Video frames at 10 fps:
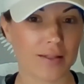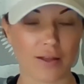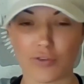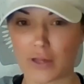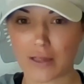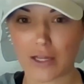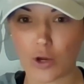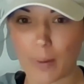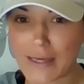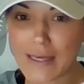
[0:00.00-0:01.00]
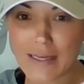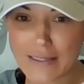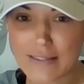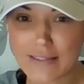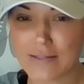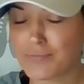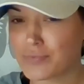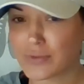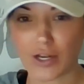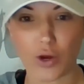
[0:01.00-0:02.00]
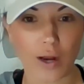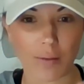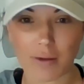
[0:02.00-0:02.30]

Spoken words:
they feel like they know my kids, they know what I'm